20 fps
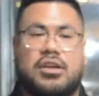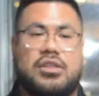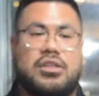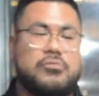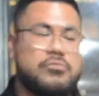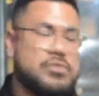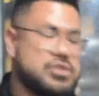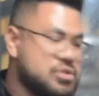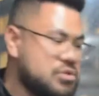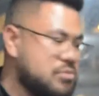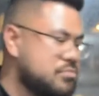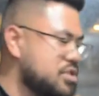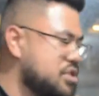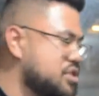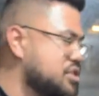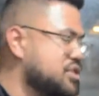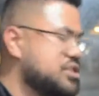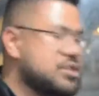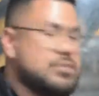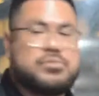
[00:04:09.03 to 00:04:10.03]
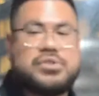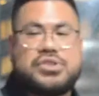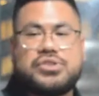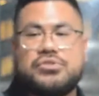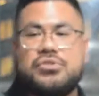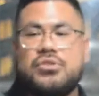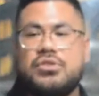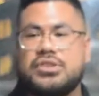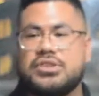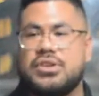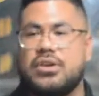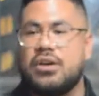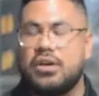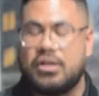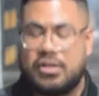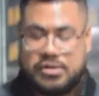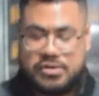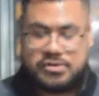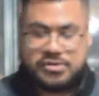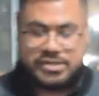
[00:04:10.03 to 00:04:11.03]
the original mission team to to
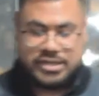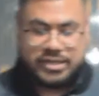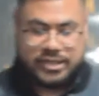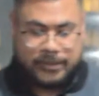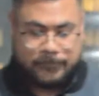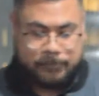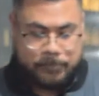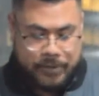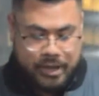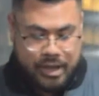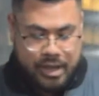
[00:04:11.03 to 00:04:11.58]
Auckland, New Zealand. Mm.